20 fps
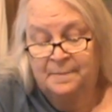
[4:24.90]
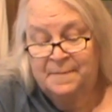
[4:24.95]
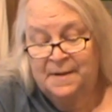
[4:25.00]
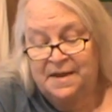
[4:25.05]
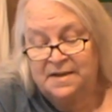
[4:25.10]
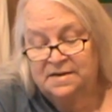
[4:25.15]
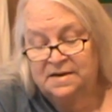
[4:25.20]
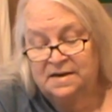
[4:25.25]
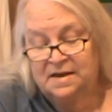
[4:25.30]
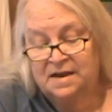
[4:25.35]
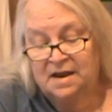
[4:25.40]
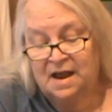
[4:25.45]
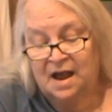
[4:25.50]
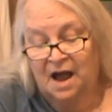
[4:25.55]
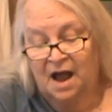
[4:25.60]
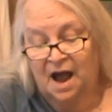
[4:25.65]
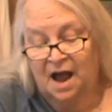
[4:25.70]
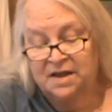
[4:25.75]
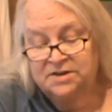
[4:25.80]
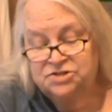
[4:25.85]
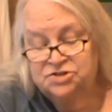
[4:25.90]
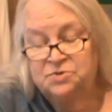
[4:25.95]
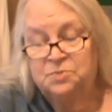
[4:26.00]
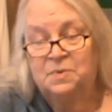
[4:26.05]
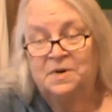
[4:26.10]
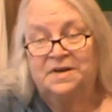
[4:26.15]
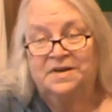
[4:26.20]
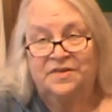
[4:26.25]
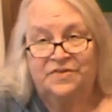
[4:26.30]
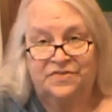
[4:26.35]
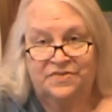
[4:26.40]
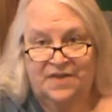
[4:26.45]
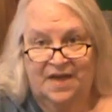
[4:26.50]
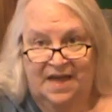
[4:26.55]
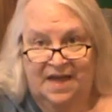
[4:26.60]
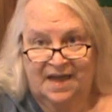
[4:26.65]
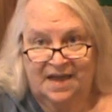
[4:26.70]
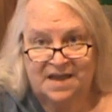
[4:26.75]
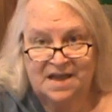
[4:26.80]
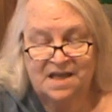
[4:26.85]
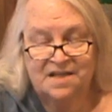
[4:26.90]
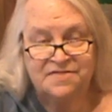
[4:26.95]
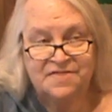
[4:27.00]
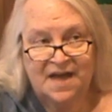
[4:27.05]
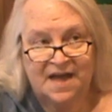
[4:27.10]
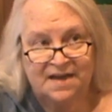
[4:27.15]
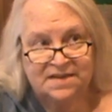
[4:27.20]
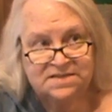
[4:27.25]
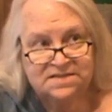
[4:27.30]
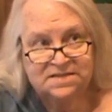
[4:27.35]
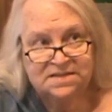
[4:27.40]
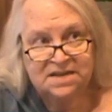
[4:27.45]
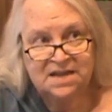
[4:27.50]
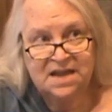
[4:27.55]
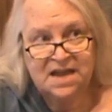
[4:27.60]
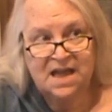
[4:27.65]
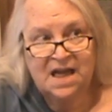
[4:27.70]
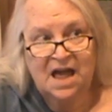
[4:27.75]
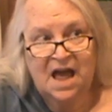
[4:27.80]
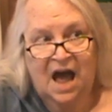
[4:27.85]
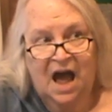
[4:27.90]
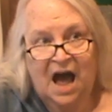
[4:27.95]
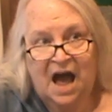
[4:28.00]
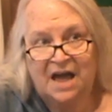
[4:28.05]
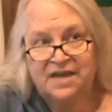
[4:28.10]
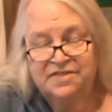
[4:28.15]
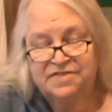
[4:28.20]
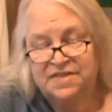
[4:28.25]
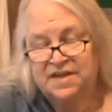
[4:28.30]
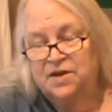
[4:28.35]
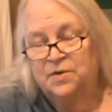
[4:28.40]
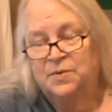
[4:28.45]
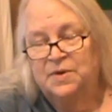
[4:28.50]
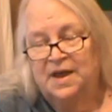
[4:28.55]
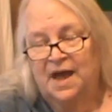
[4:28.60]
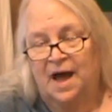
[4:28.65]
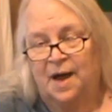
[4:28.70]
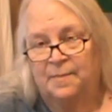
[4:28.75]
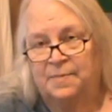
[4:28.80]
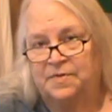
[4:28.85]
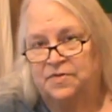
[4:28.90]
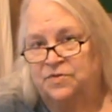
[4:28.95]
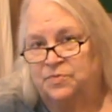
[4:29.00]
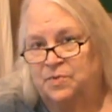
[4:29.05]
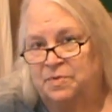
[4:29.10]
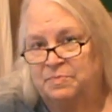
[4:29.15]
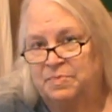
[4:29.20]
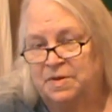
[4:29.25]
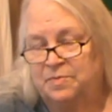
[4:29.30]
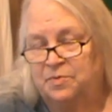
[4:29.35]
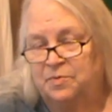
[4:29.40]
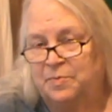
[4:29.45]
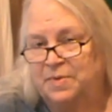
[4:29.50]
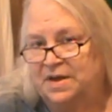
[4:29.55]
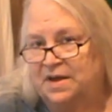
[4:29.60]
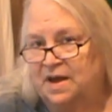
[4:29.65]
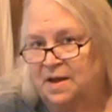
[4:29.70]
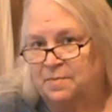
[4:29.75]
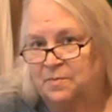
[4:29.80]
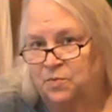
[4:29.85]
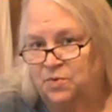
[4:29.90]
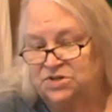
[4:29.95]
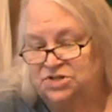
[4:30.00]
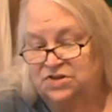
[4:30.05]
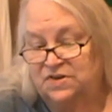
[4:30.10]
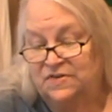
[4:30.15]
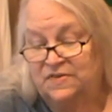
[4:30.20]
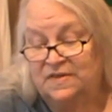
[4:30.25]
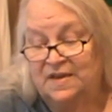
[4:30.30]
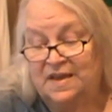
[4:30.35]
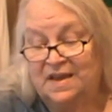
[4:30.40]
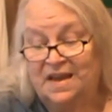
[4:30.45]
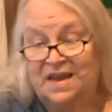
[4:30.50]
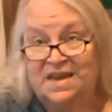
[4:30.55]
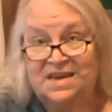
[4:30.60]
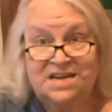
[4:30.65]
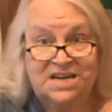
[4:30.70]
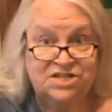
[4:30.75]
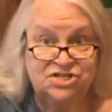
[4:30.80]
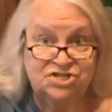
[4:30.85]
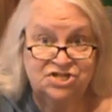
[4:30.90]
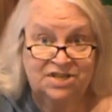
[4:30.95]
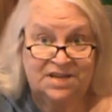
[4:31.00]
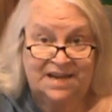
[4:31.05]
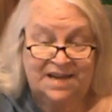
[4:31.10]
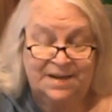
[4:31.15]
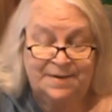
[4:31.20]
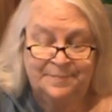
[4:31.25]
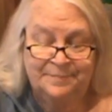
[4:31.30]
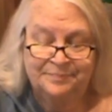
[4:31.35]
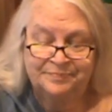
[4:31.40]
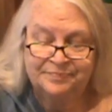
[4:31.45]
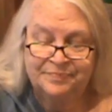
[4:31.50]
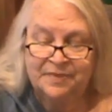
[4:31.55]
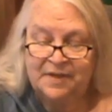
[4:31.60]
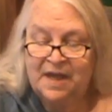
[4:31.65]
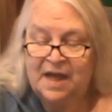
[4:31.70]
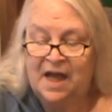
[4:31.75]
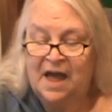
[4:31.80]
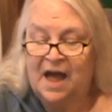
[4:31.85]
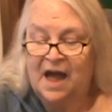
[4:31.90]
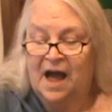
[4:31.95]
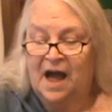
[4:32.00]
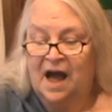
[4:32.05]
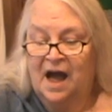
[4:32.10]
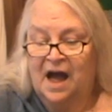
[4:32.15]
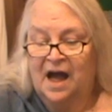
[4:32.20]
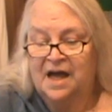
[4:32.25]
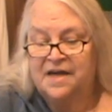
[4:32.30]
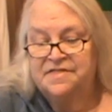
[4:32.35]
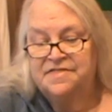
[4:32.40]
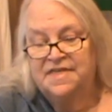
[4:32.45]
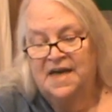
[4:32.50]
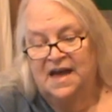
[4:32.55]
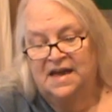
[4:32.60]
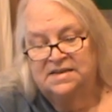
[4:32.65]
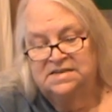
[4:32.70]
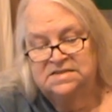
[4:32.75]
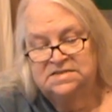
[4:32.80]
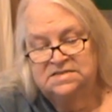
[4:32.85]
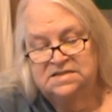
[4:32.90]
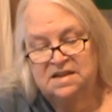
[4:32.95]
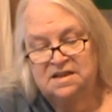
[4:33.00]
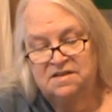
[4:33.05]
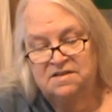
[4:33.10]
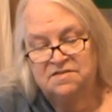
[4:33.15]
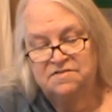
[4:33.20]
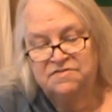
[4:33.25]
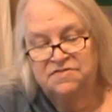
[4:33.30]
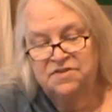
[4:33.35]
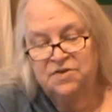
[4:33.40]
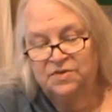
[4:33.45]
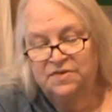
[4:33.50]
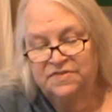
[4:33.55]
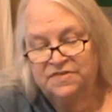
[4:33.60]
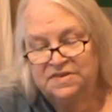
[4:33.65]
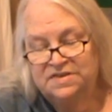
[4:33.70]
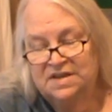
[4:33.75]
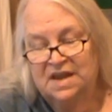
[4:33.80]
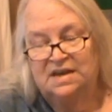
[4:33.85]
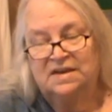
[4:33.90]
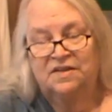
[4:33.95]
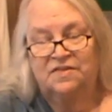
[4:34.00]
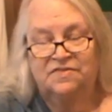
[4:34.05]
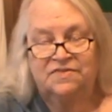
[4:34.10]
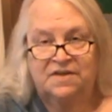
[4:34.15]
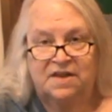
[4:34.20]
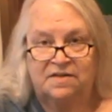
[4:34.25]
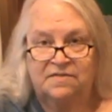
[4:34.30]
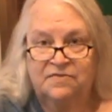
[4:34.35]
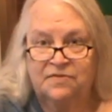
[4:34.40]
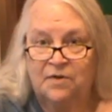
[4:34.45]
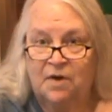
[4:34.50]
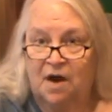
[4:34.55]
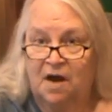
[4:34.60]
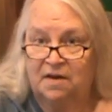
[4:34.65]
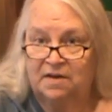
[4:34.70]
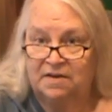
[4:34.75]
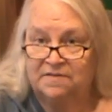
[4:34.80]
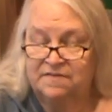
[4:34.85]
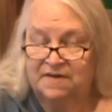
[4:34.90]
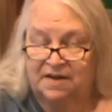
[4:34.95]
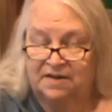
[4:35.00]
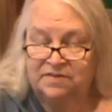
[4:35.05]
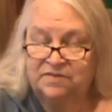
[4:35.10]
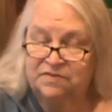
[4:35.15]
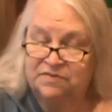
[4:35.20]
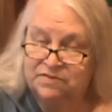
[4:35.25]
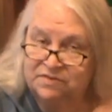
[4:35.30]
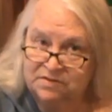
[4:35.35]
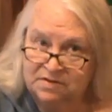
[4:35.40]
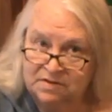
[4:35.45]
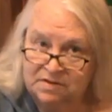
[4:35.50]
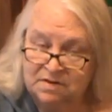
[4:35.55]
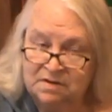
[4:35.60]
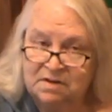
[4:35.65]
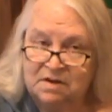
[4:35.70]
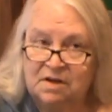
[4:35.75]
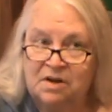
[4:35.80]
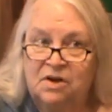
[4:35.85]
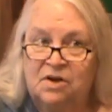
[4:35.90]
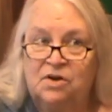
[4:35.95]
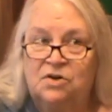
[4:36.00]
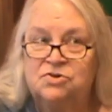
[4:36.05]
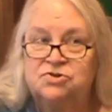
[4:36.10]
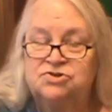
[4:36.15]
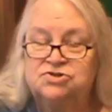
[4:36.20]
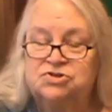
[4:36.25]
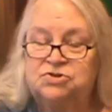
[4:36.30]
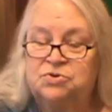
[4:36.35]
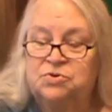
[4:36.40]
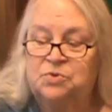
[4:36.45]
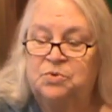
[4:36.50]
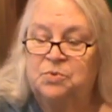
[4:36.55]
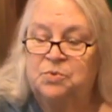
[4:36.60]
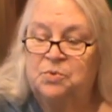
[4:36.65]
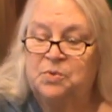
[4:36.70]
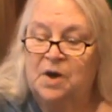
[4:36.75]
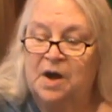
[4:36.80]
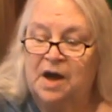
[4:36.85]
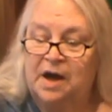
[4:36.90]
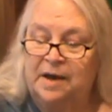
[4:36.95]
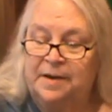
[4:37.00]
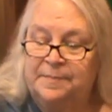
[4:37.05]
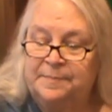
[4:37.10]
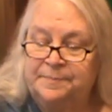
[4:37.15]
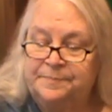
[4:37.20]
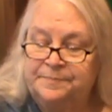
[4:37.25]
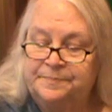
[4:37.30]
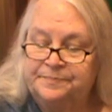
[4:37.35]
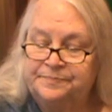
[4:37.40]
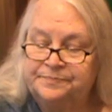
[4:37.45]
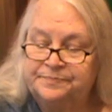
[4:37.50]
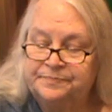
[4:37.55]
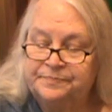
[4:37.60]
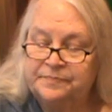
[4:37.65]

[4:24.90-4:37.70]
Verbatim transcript: but I do want to say that I think what happens when people become witches initially, that there is a tendency for all of us to um,